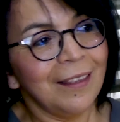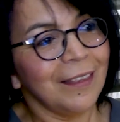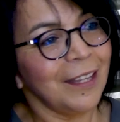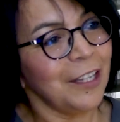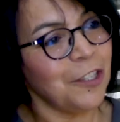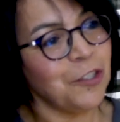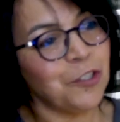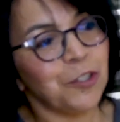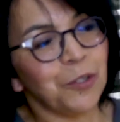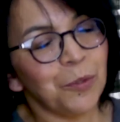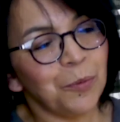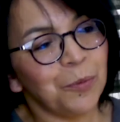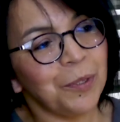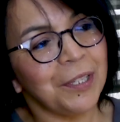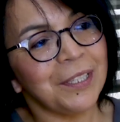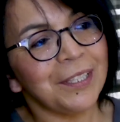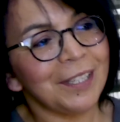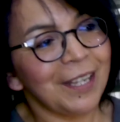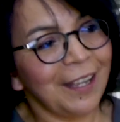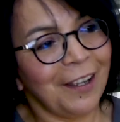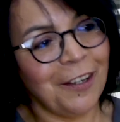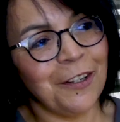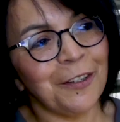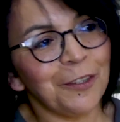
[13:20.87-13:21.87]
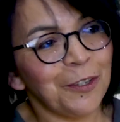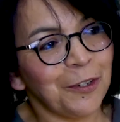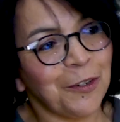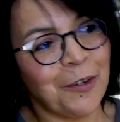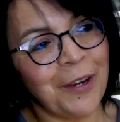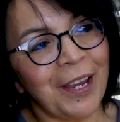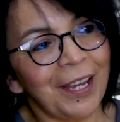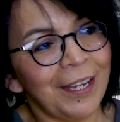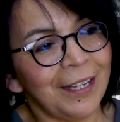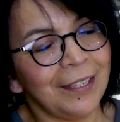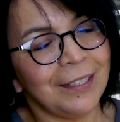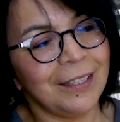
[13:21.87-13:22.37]
that you would tell
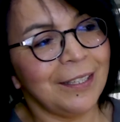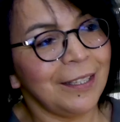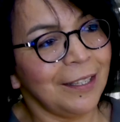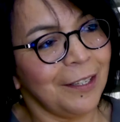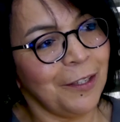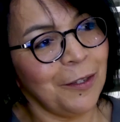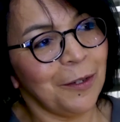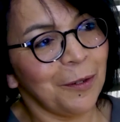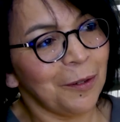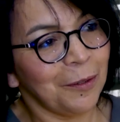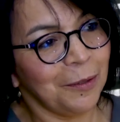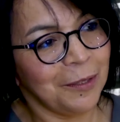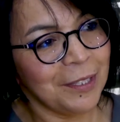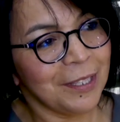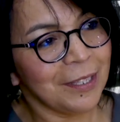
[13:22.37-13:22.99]
your 18-year-old